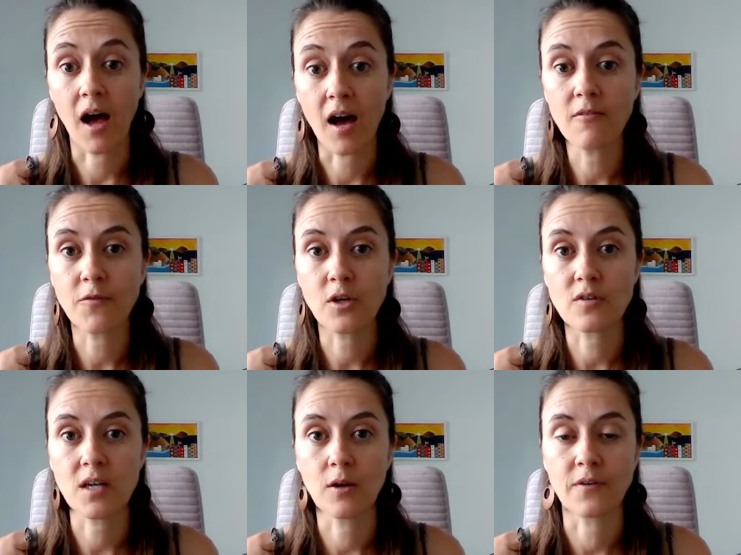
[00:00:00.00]
a heart for
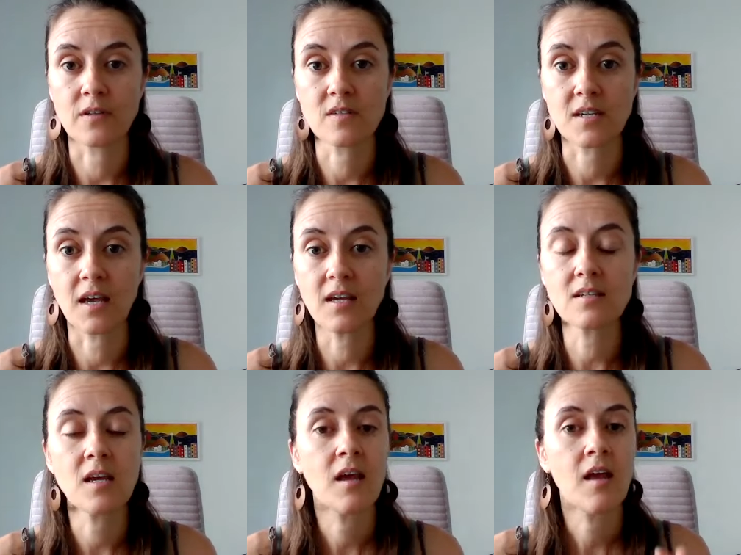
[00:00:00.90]
yourself
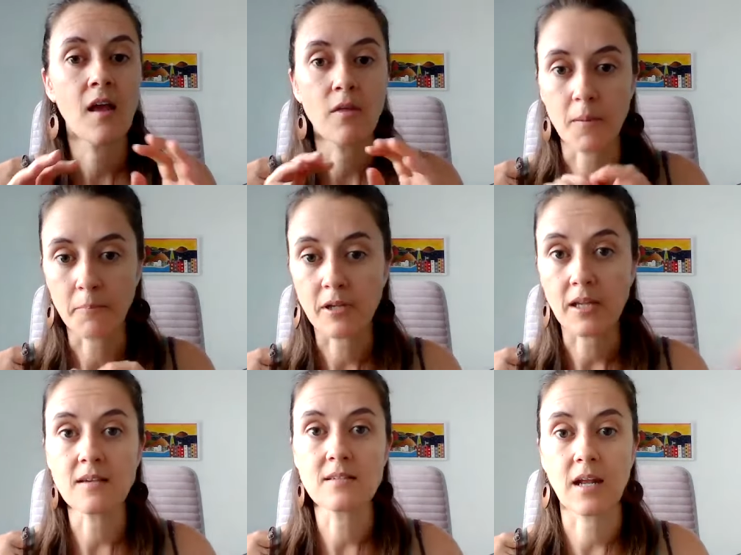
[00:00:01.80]
instead, then
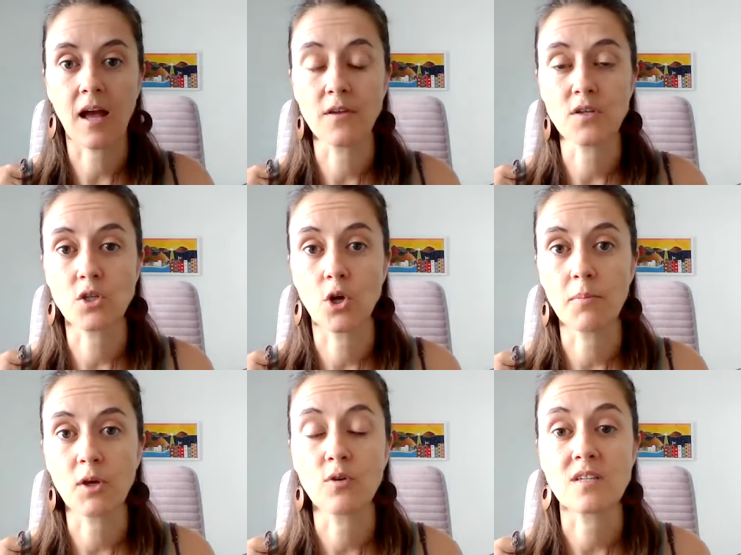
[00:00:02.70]
please let others
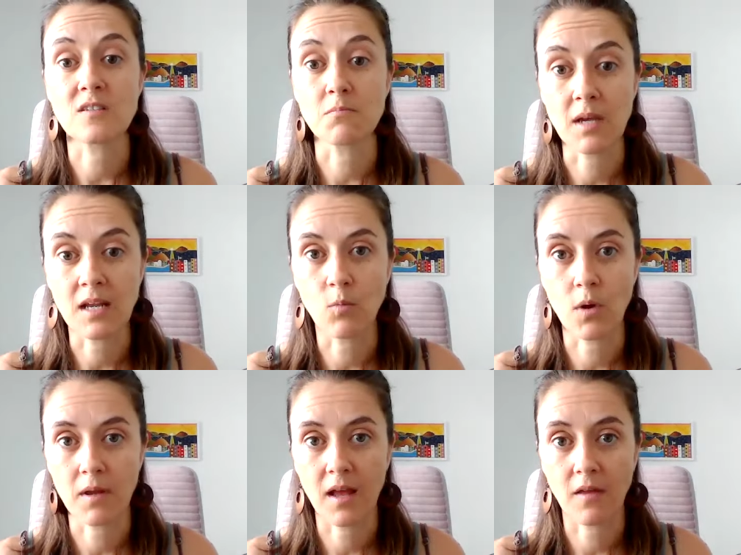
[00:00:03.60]
know, because there's many
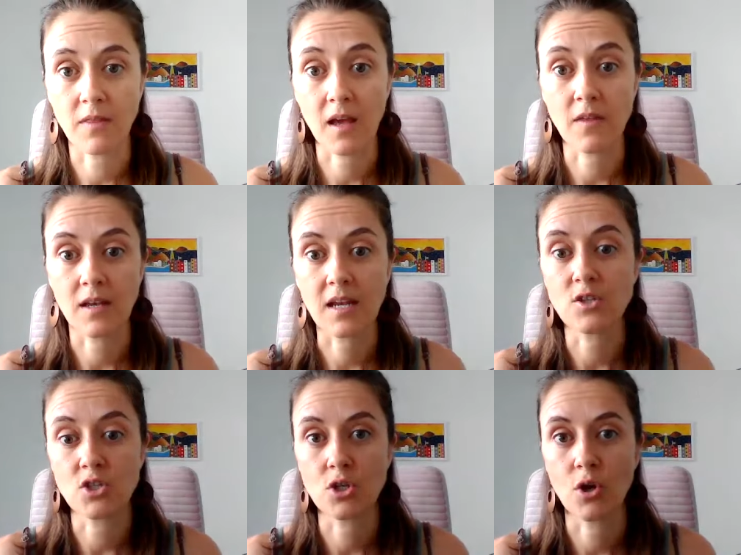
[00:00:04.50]
women out there that
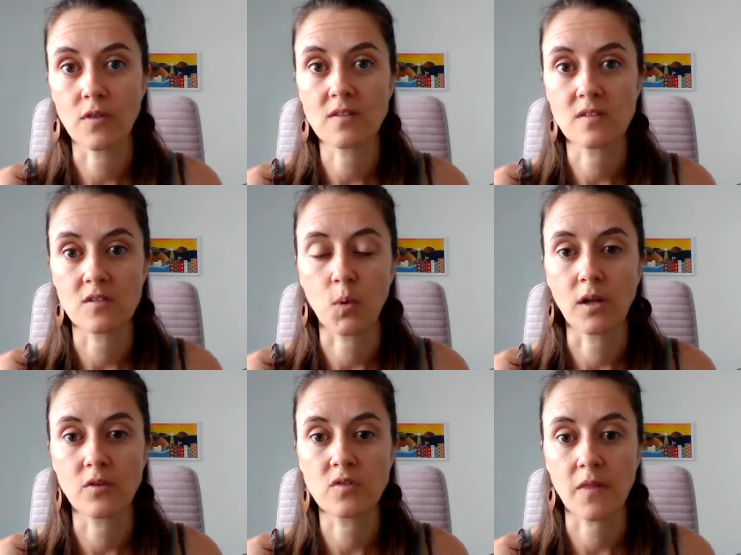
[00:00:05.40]
need to know this as
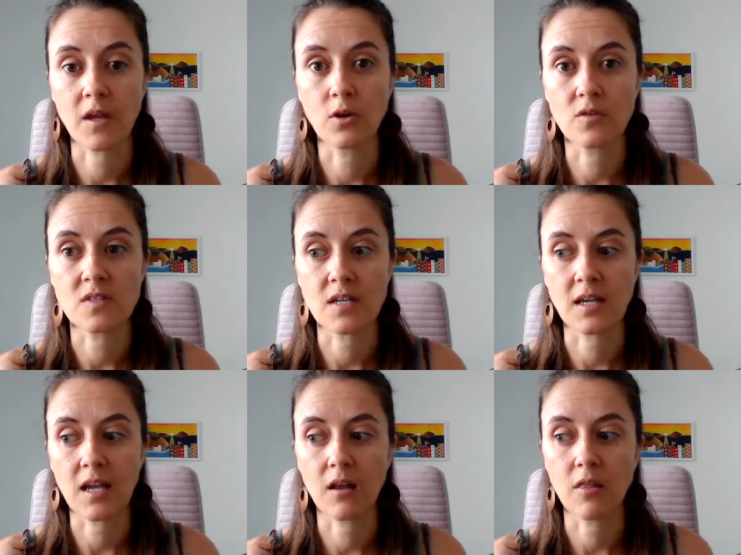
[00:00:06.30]
well, so they're not
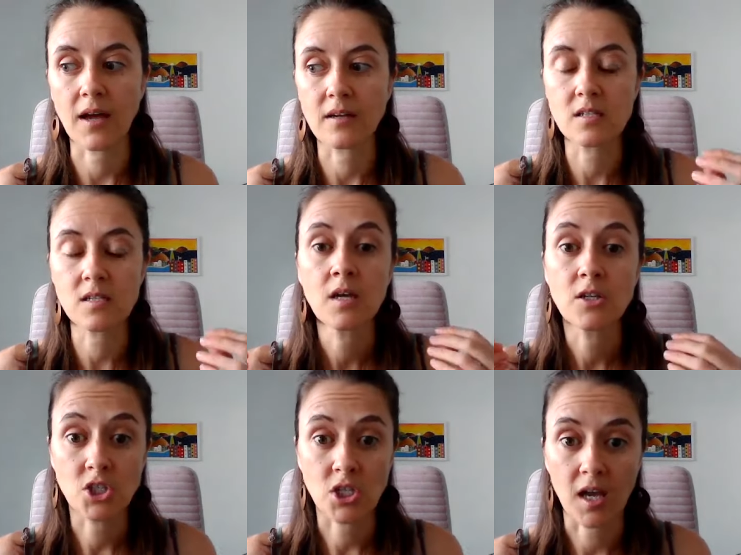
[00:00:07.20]
sitting in that
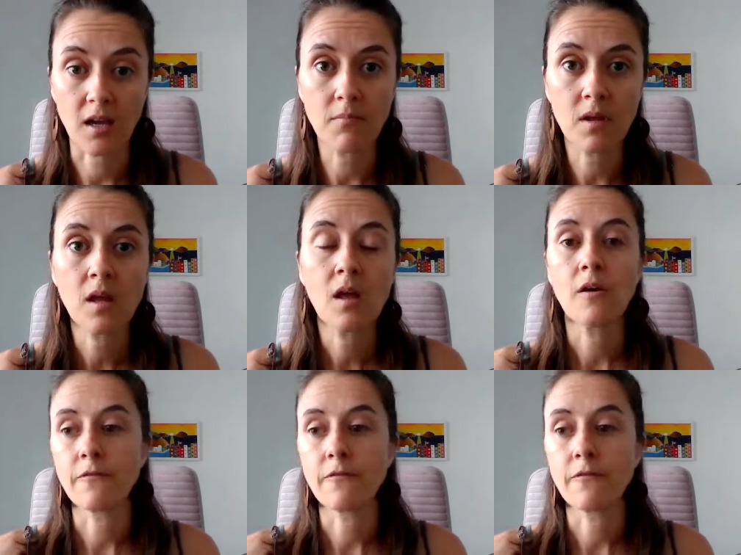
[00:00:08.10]
shame